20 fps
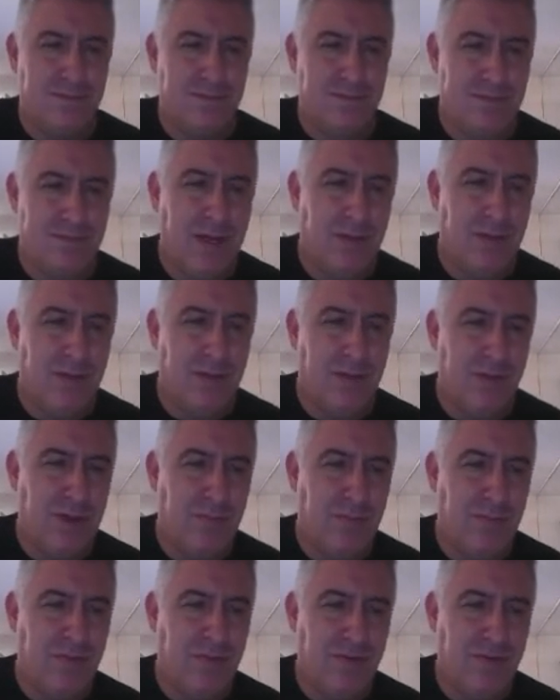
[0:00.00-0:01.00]
it would
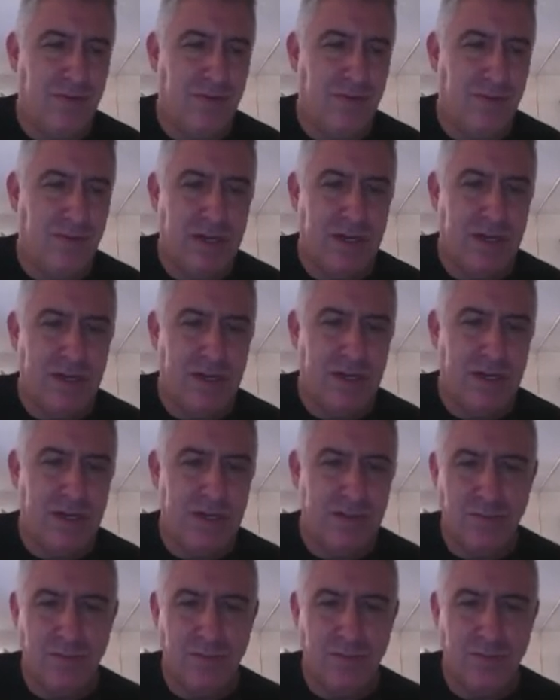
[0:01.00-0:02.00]
help if it were not
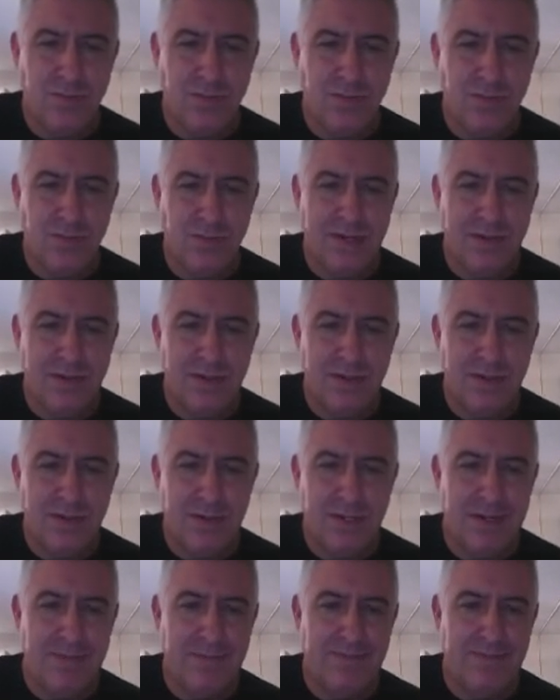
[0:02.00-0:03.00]
white.
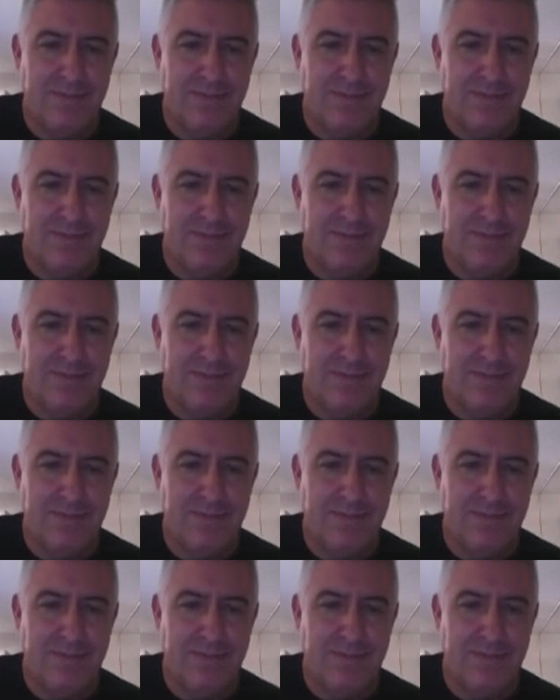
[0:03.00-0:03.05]
Okay.